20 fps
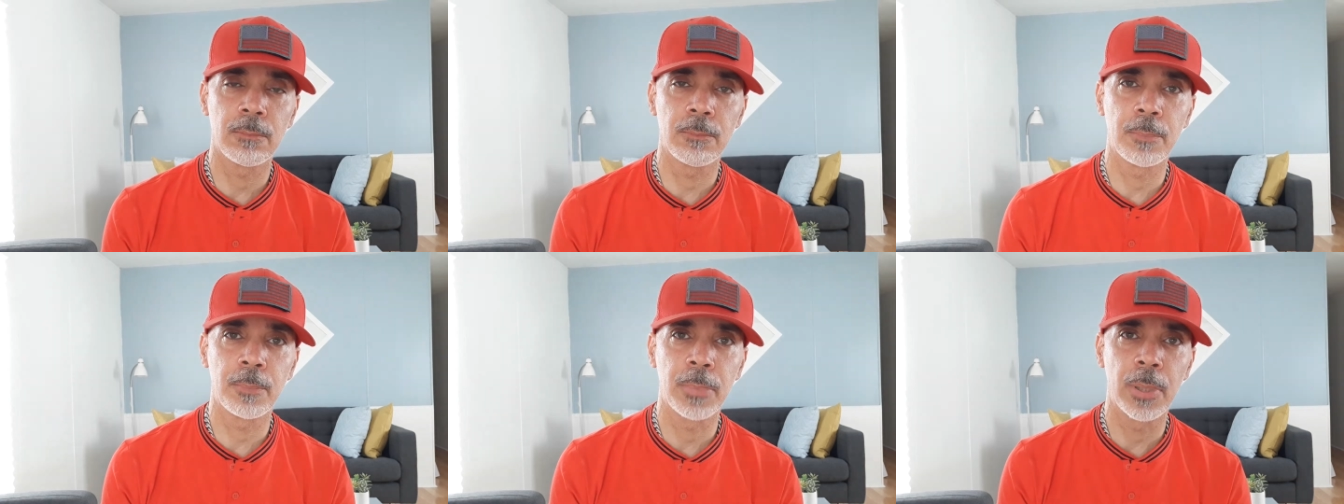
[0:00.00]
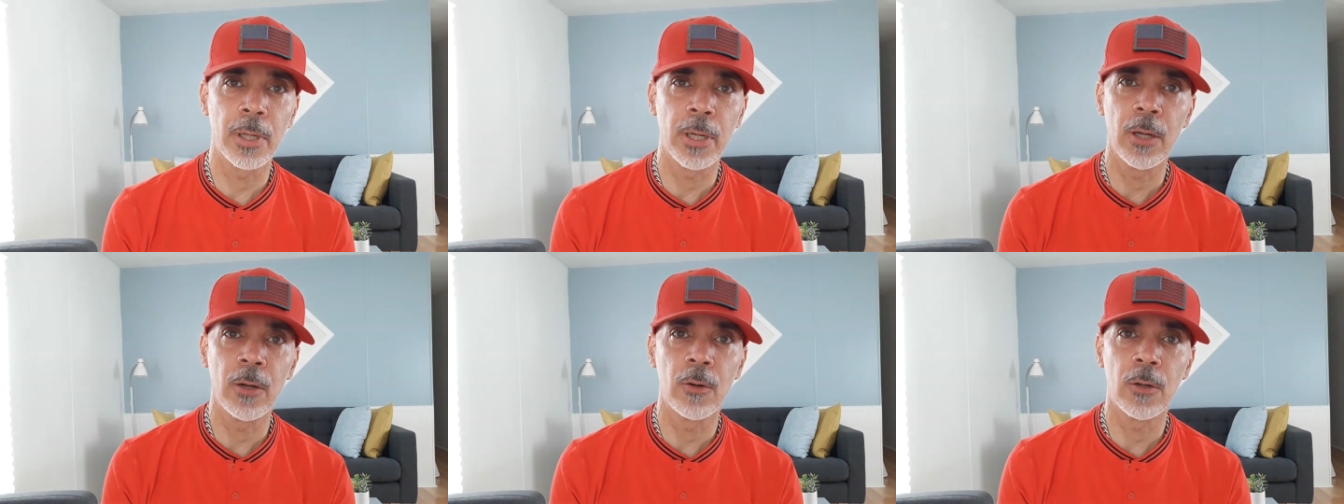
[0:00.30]

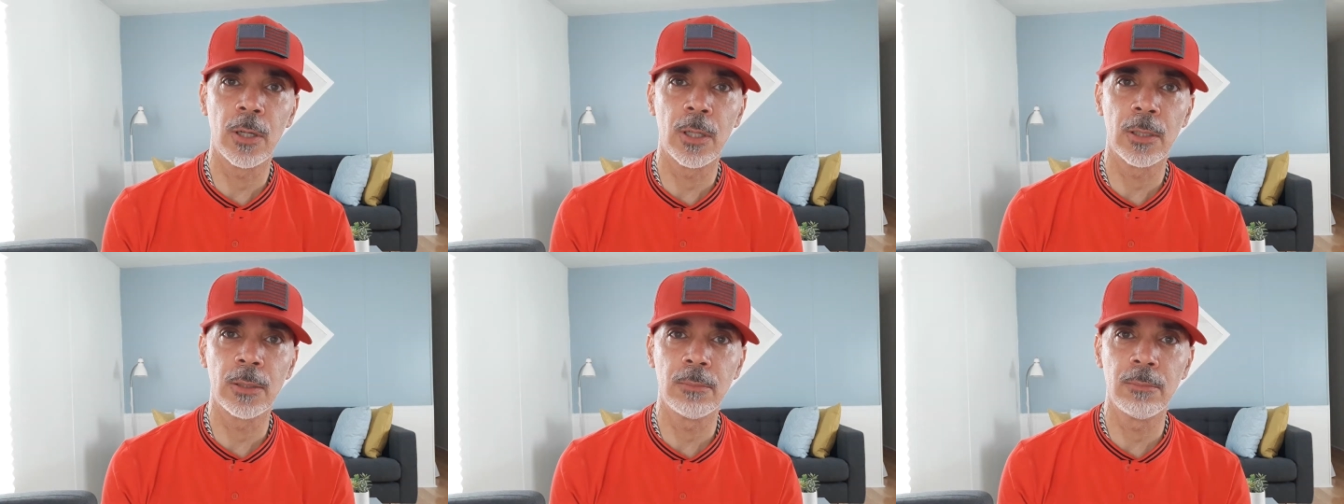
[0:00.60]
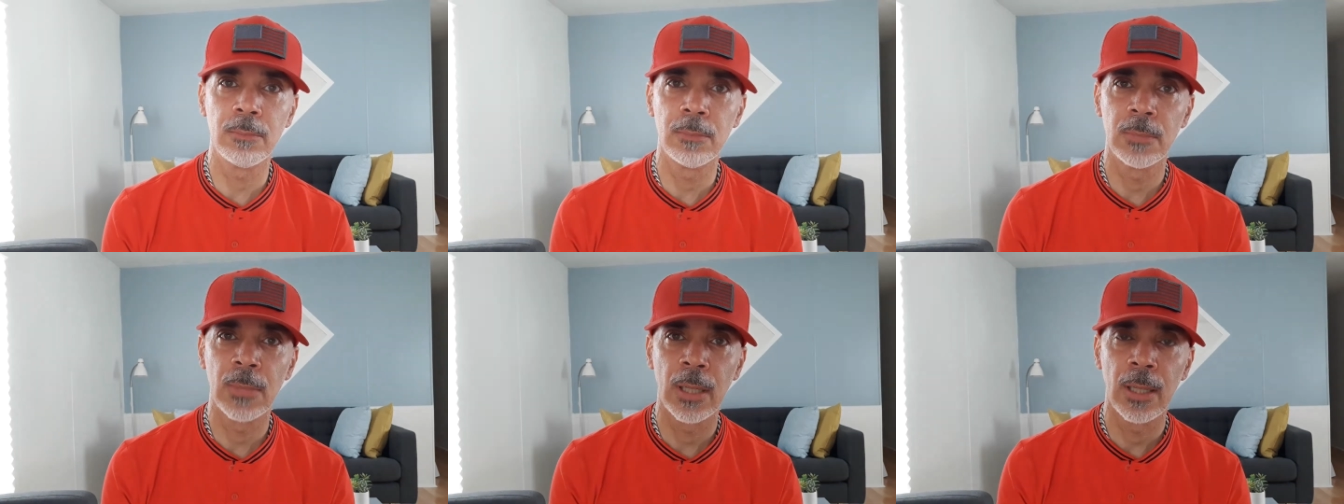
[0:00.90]
putting
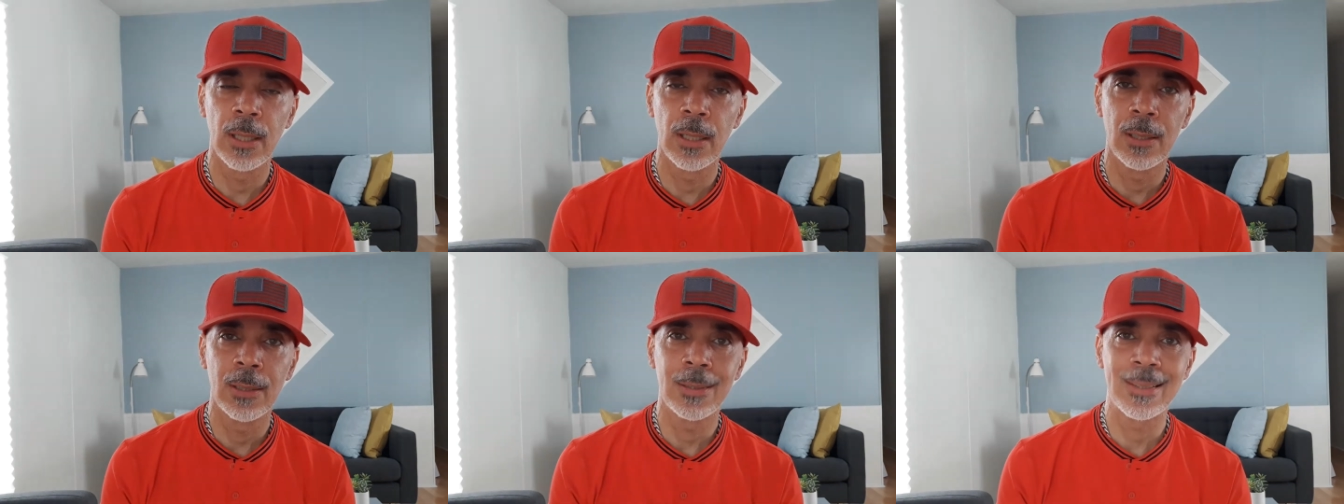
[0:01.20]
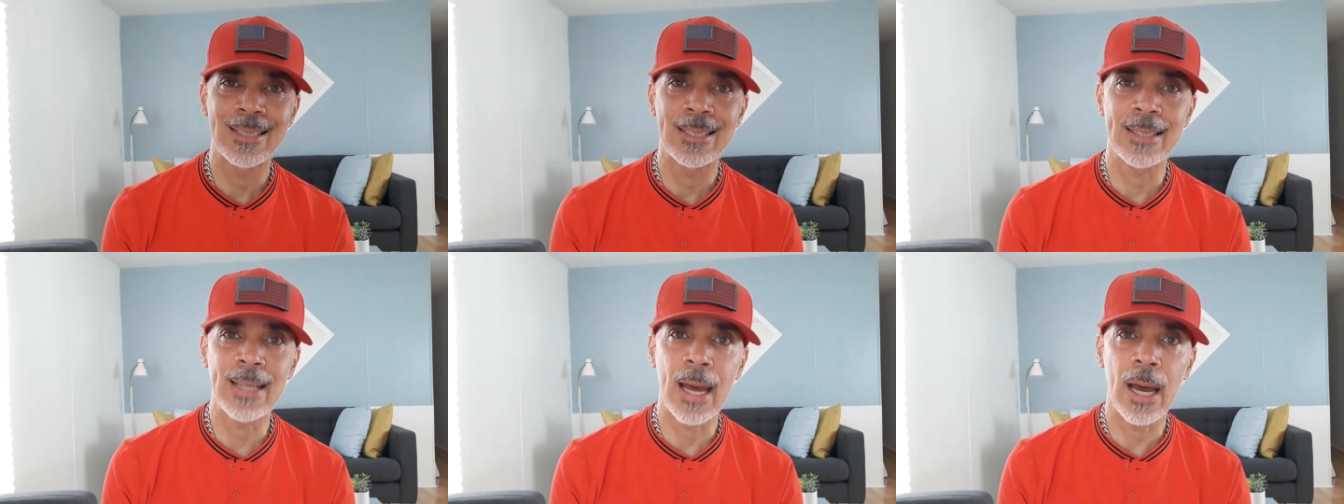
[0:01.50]
on
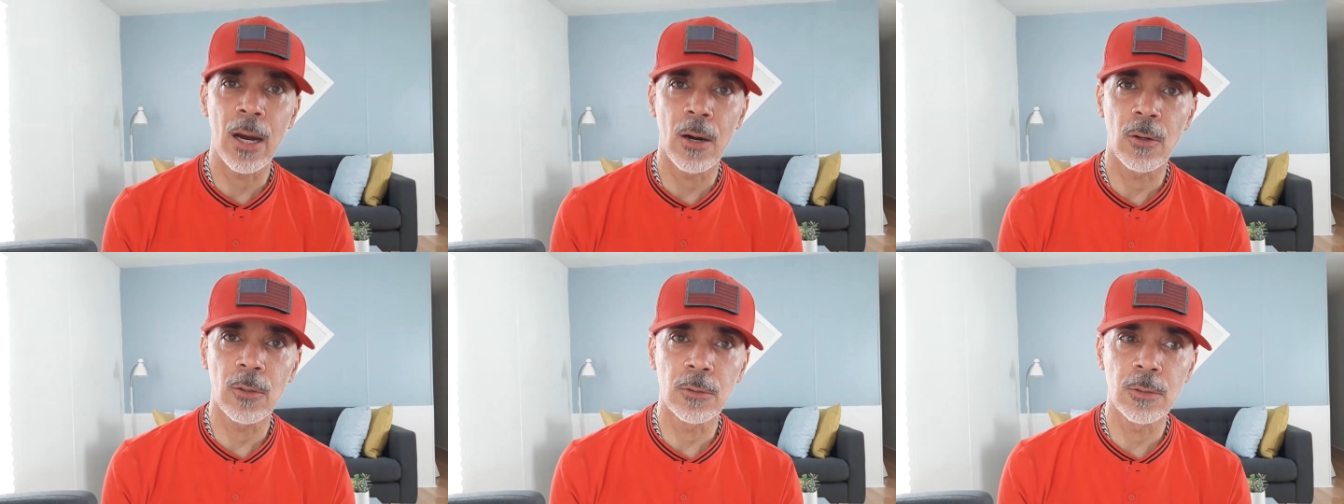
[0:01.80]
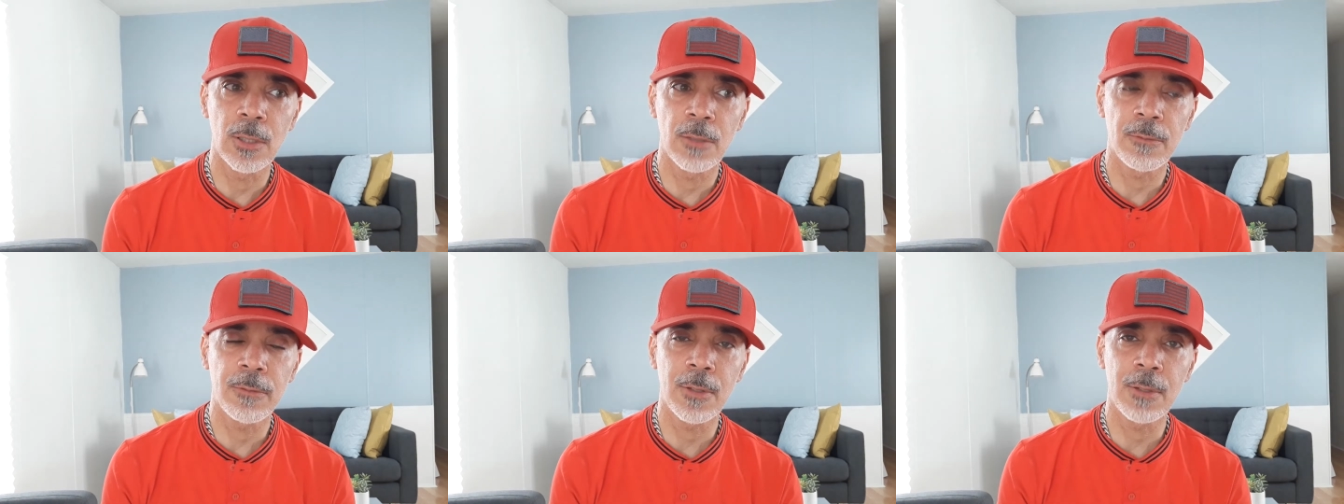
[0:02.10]

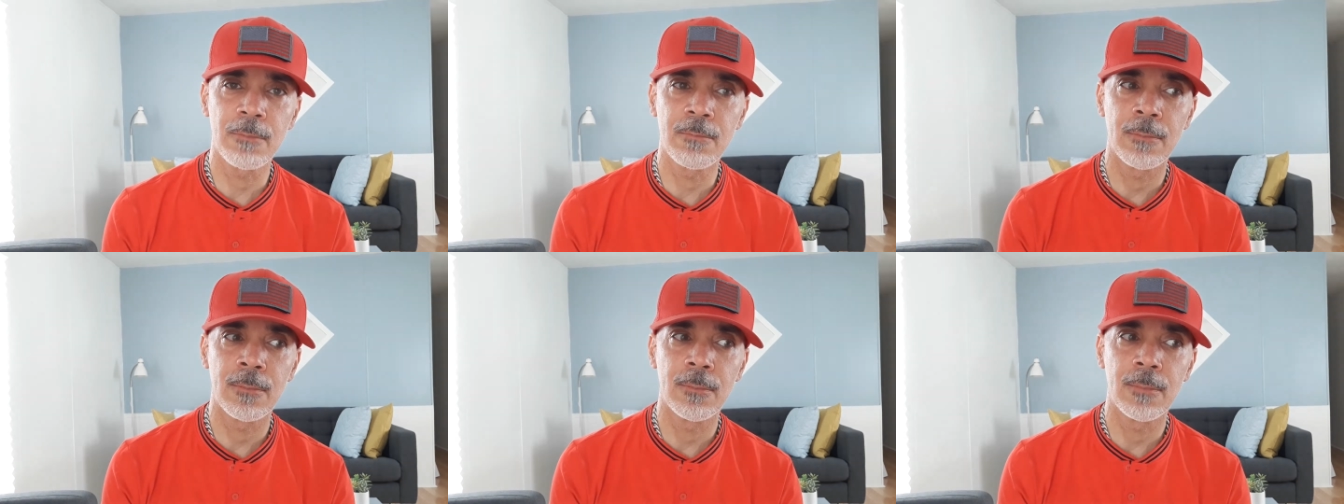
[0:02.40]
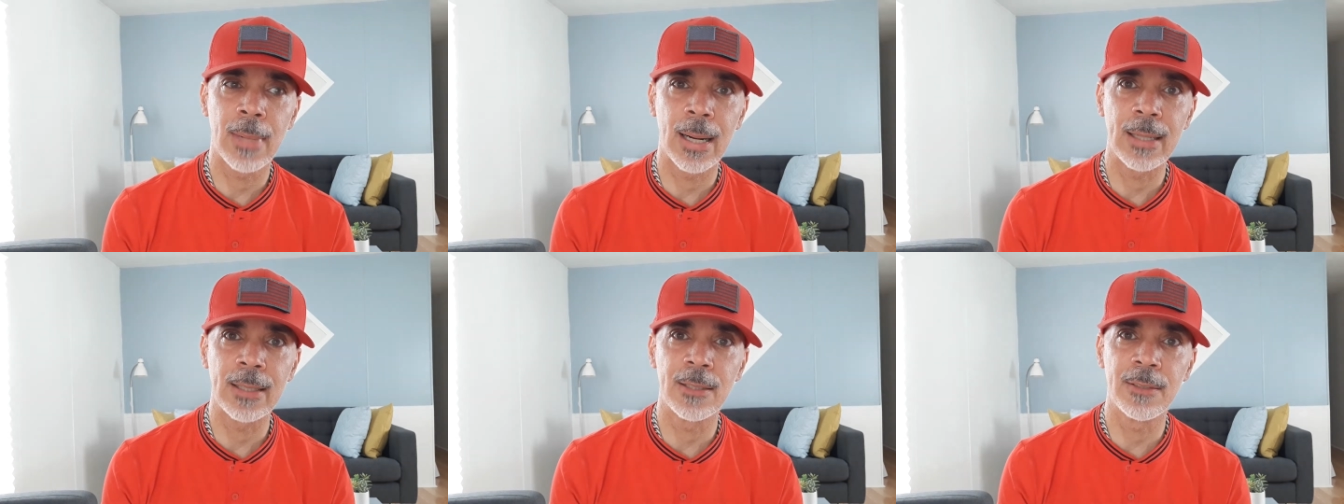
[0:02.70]
sound from
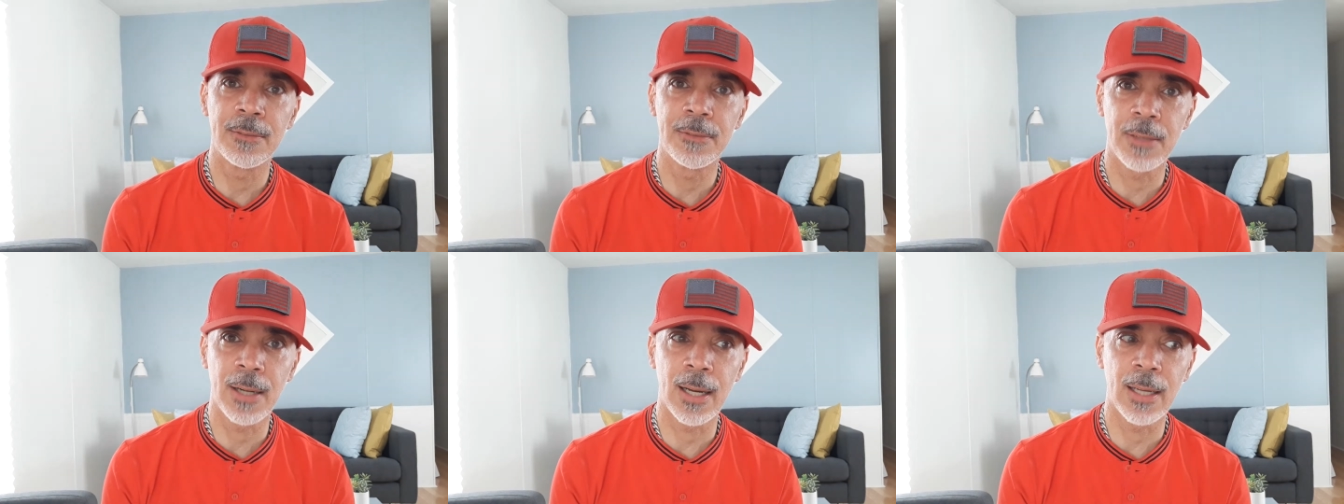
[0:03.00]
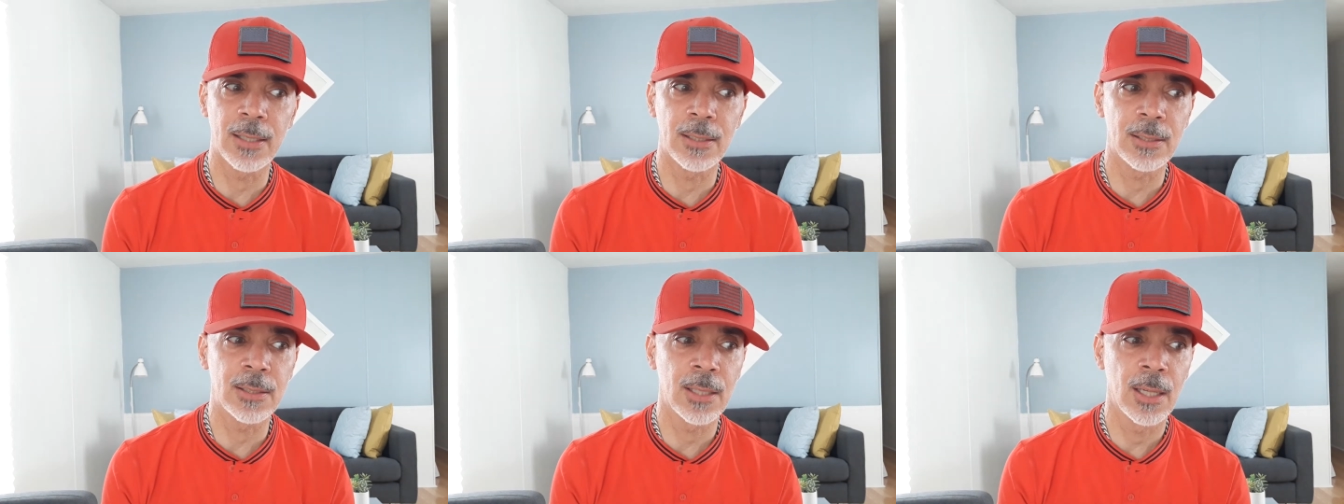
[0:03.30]
my
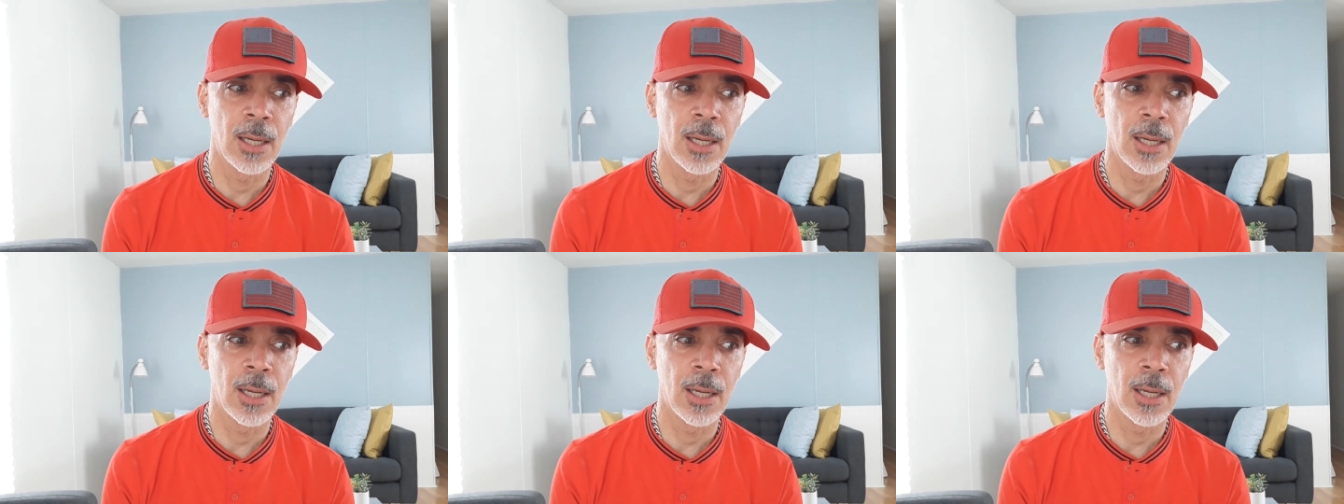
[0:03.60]
device,